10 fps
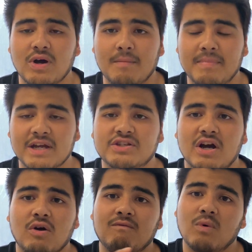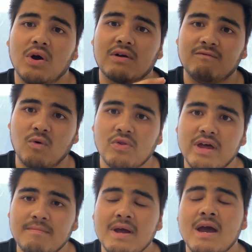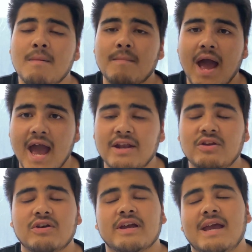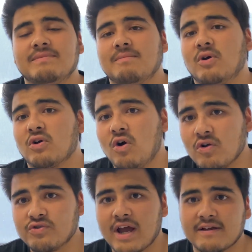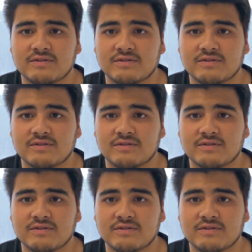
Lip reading: a big chunk of work for them, and you can keep them on a contract.